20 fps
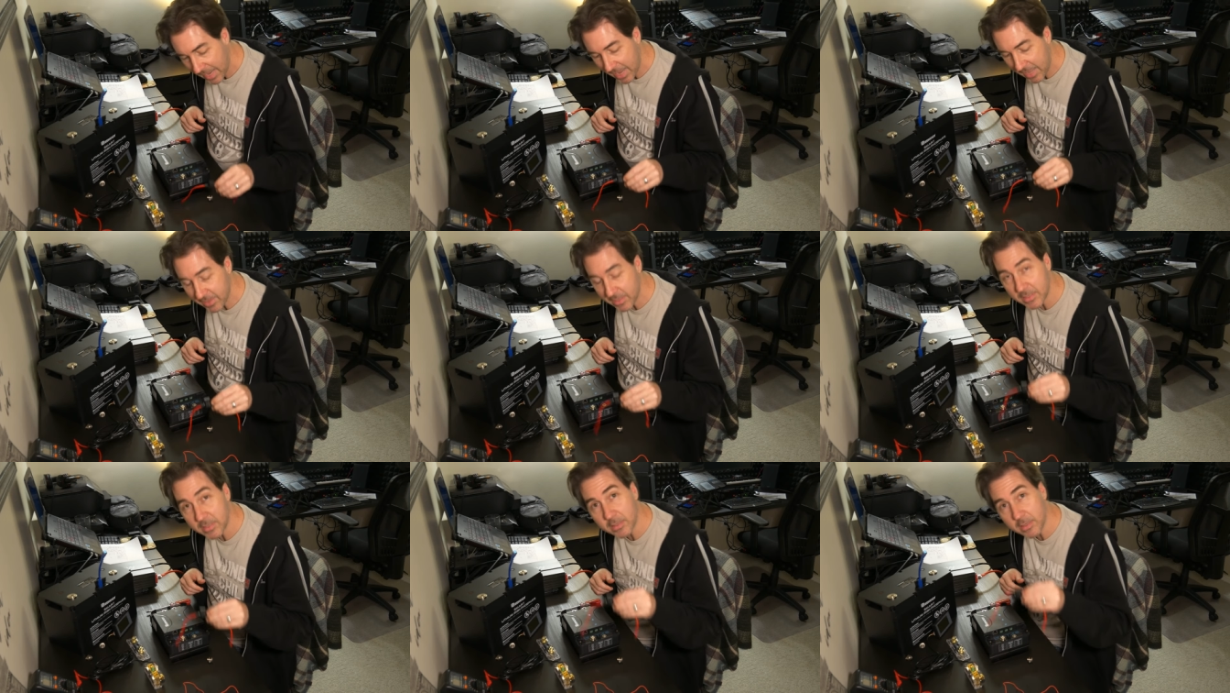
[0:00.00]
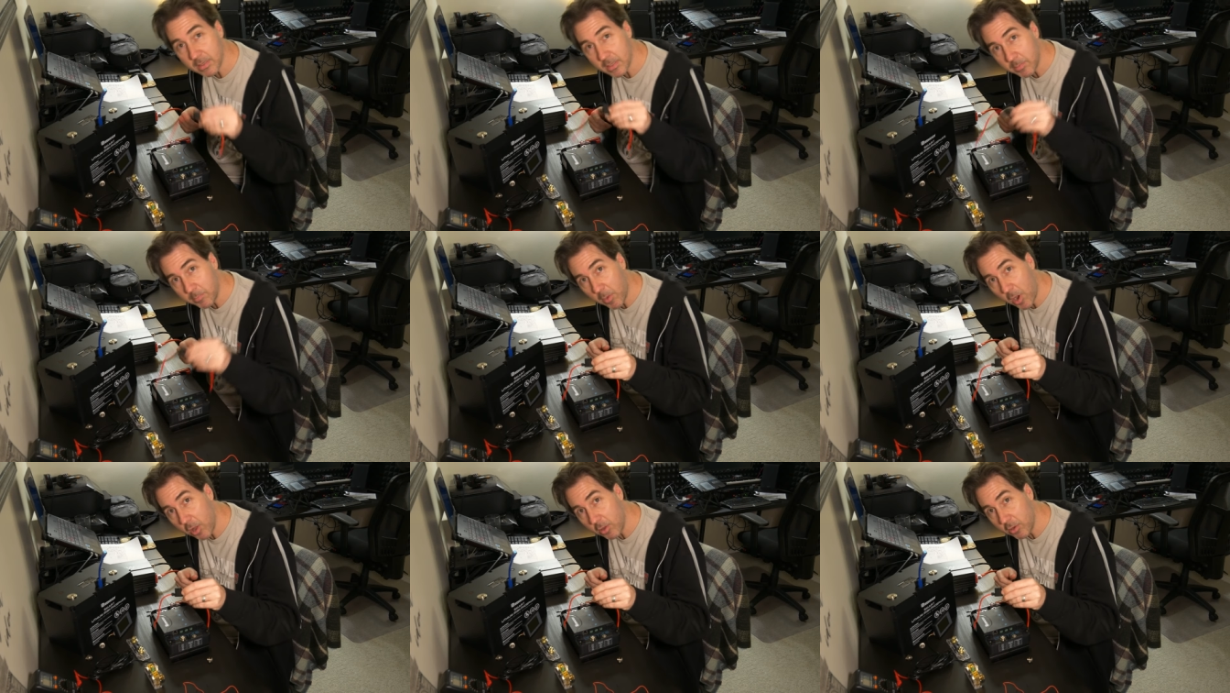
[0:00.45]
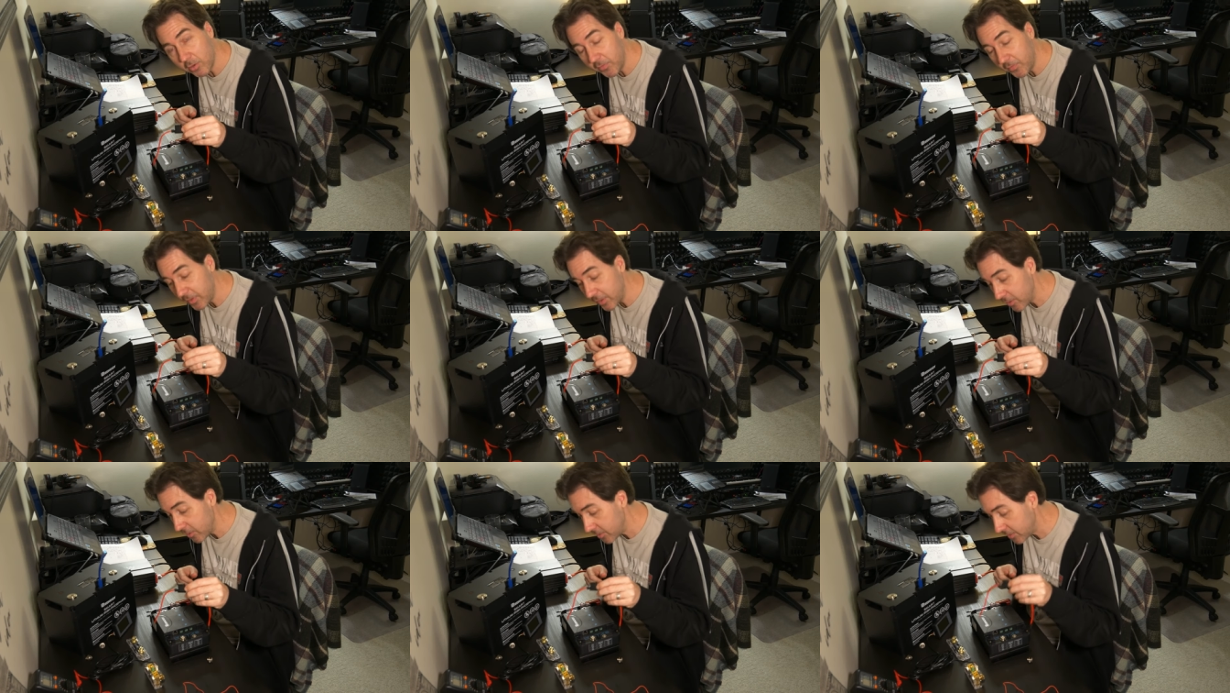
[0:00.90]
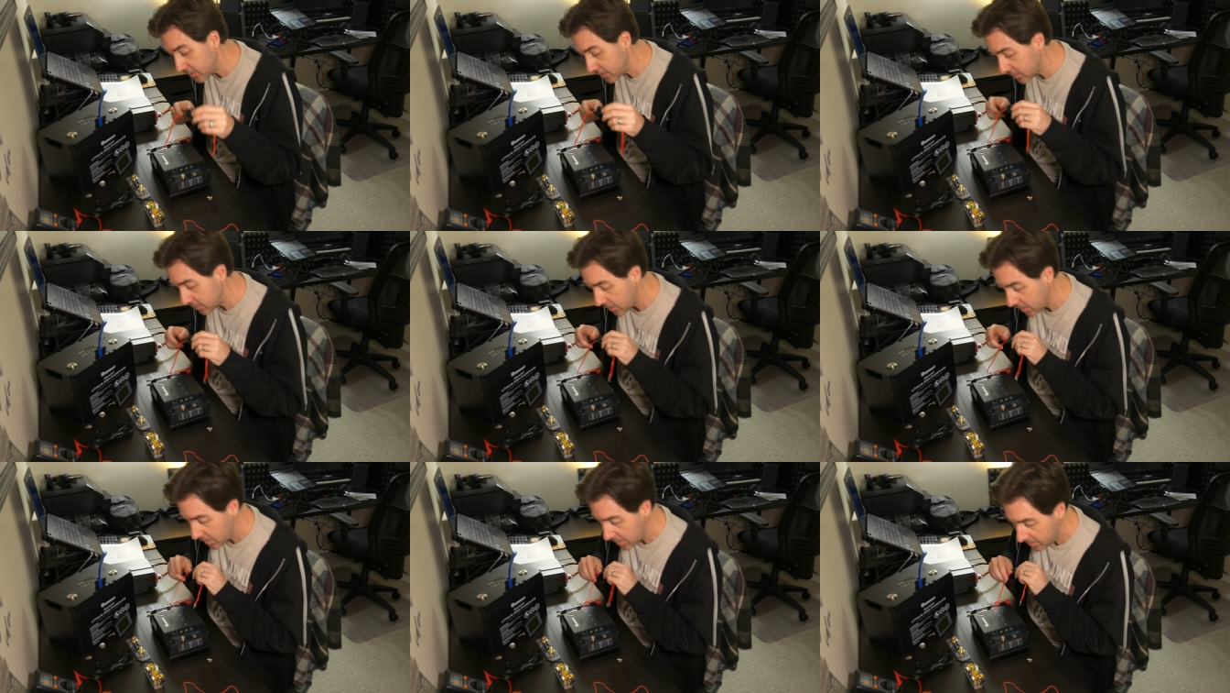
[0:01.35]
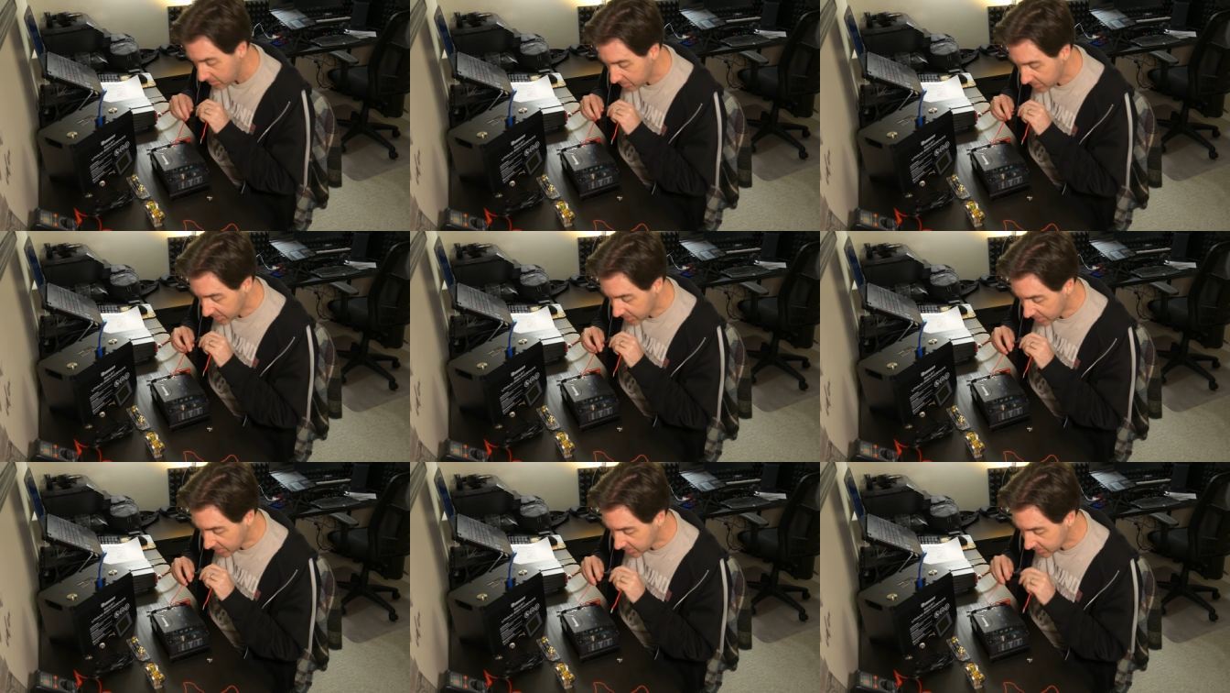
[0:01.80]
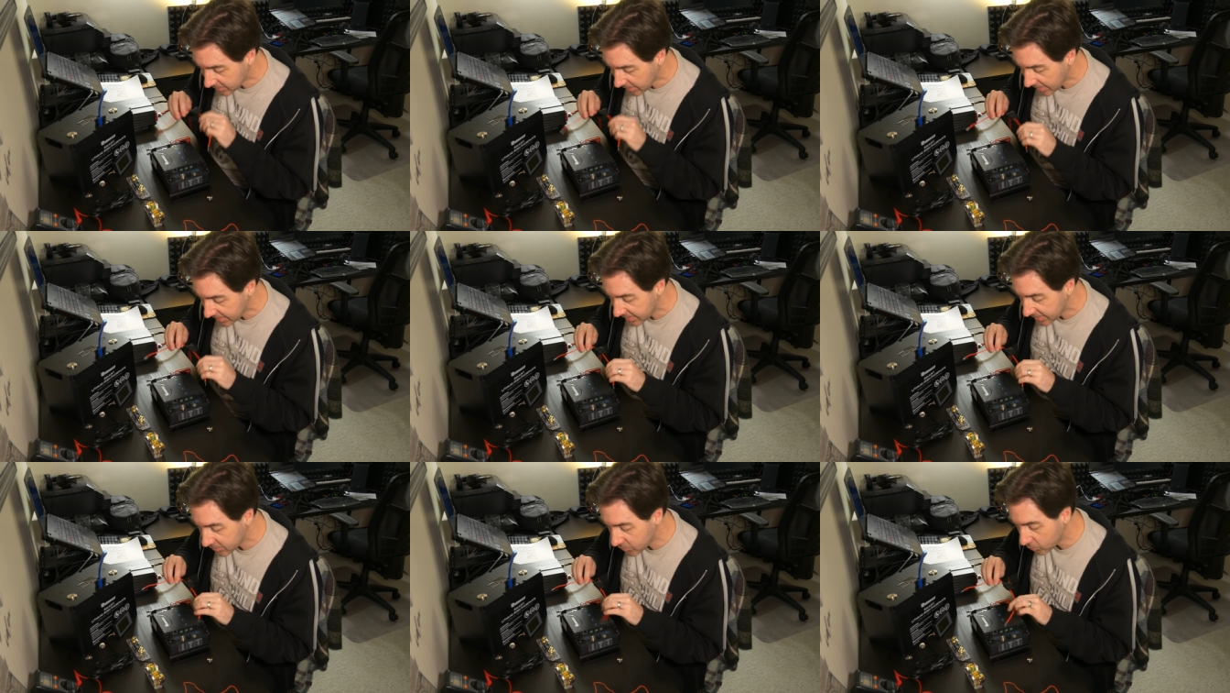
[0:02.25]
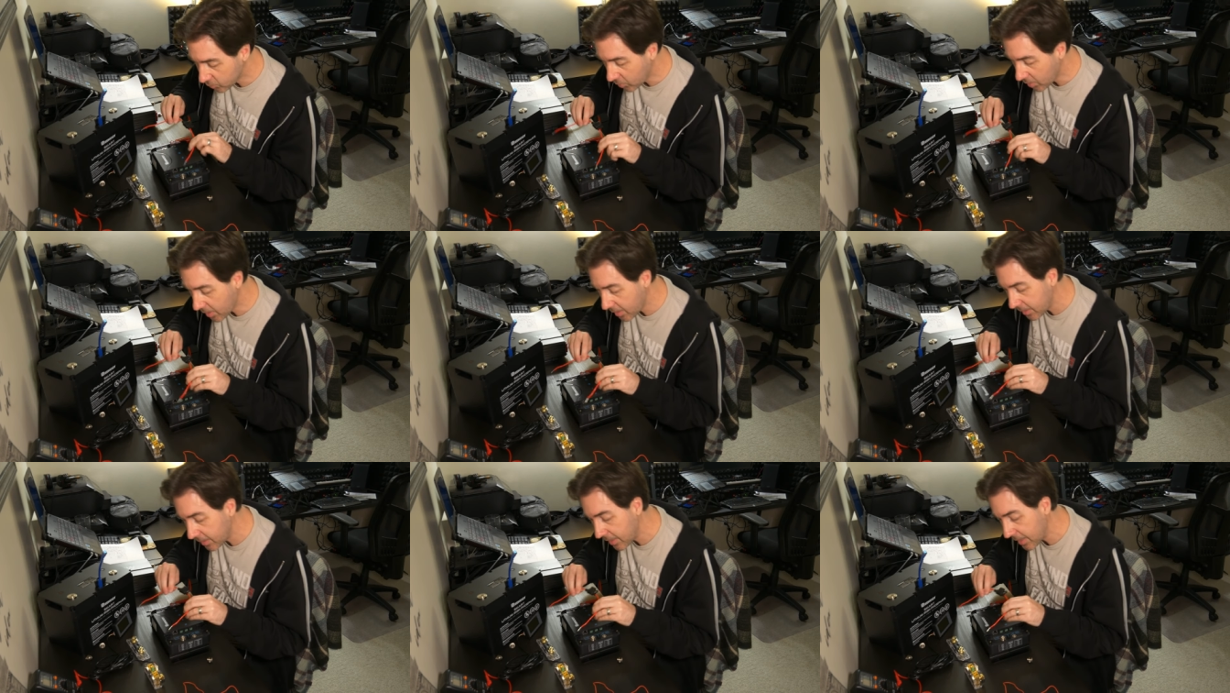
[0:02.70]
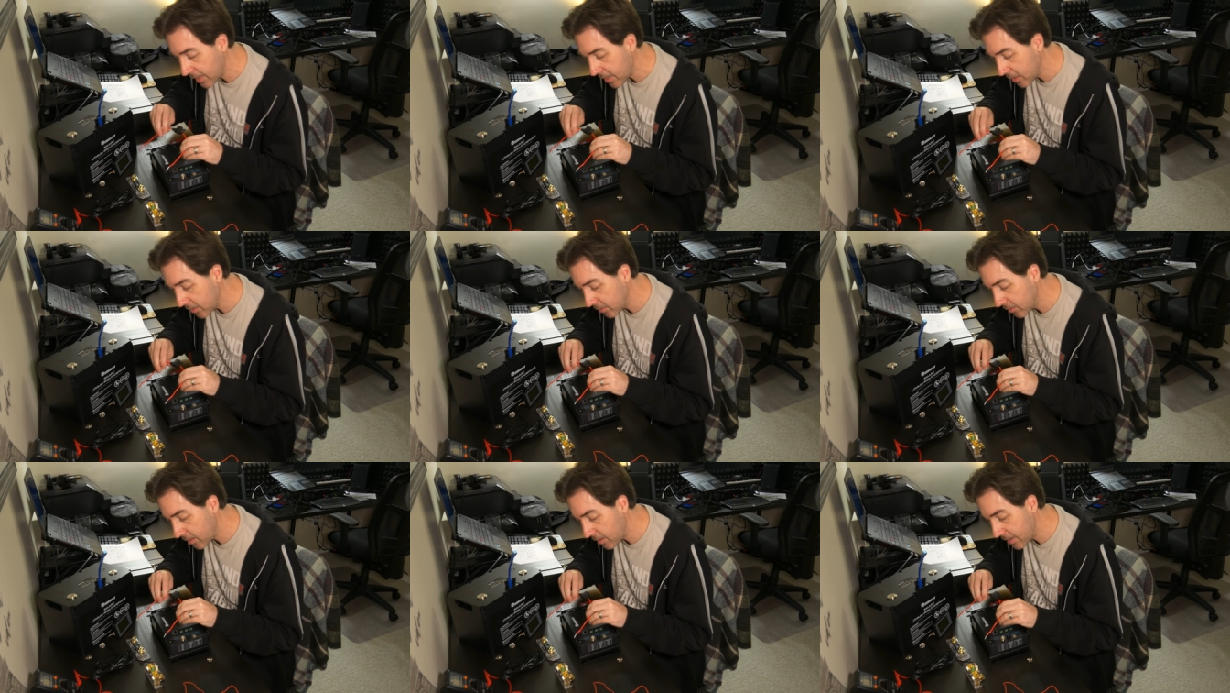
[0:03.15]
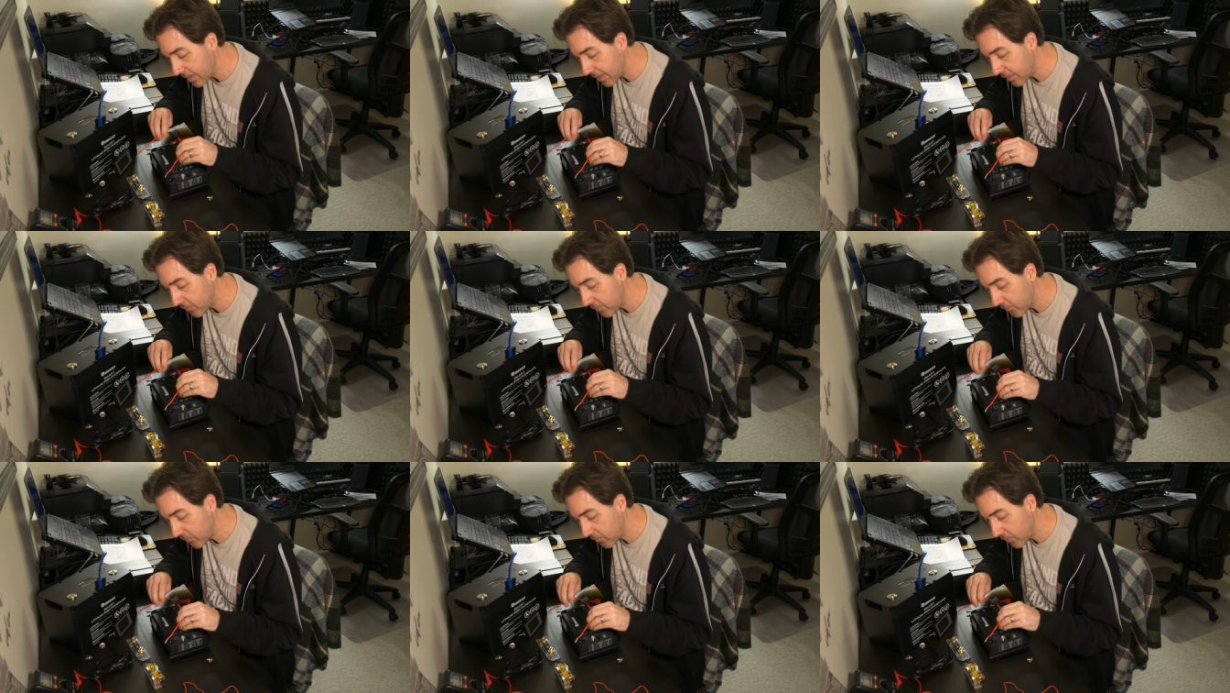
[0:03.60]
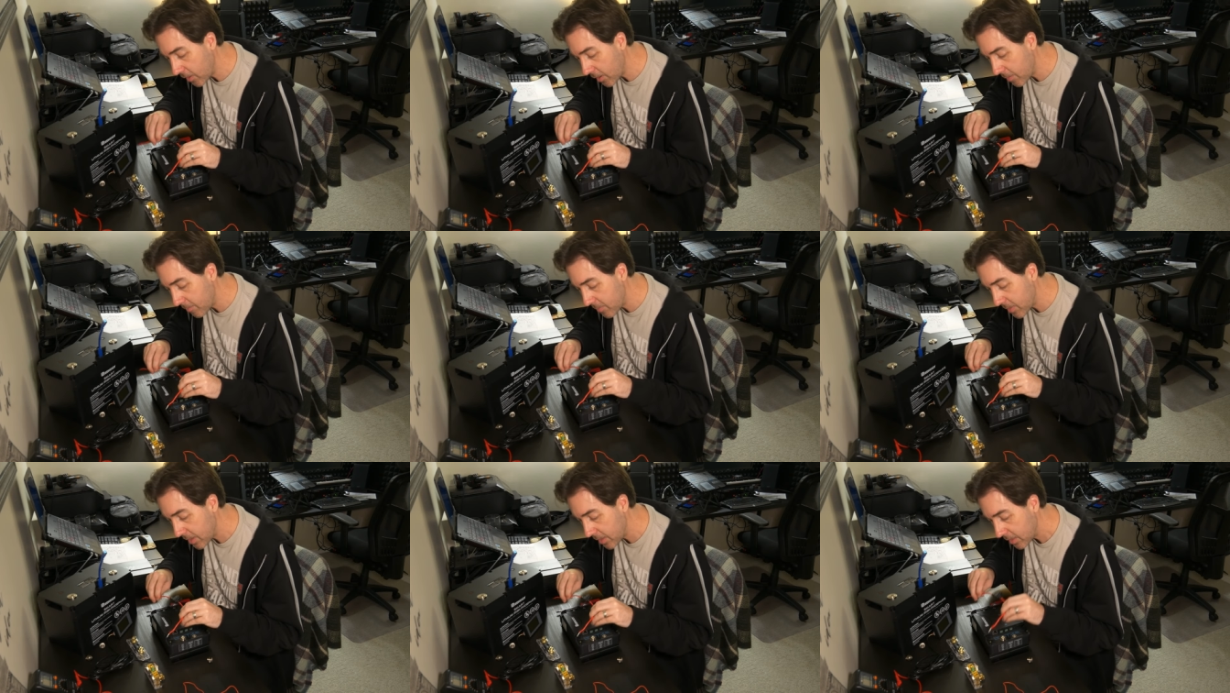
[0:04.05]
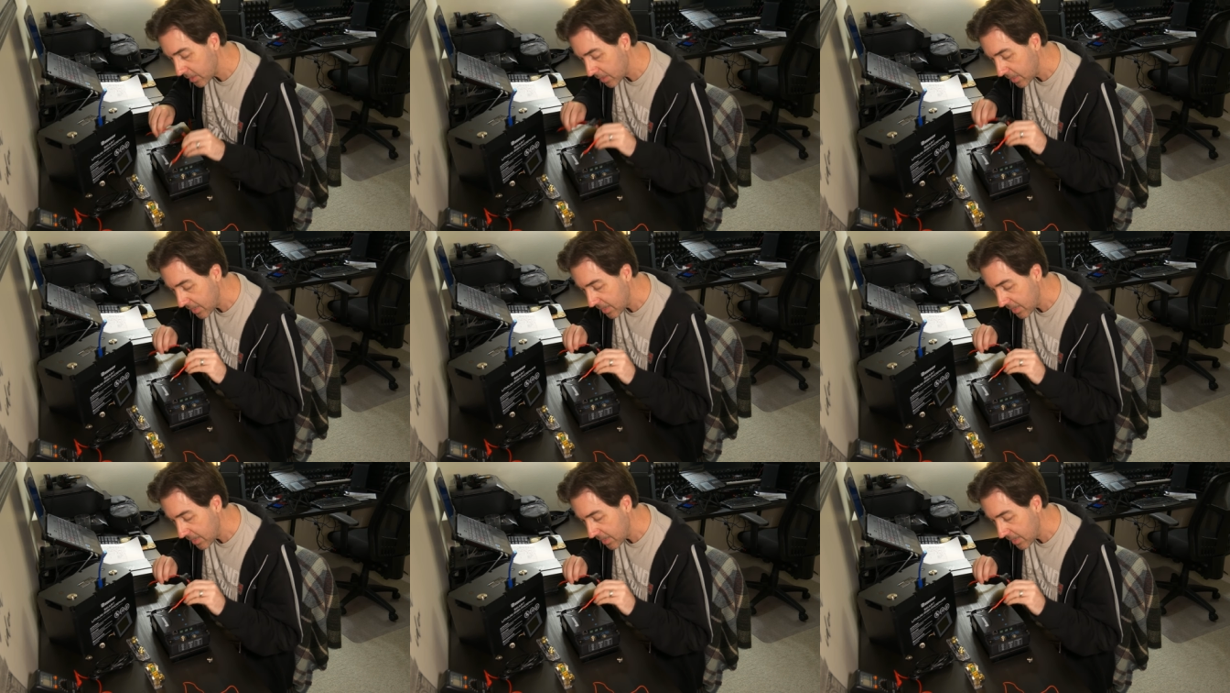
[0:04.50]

And this is a smaller fuse because I need to run a line from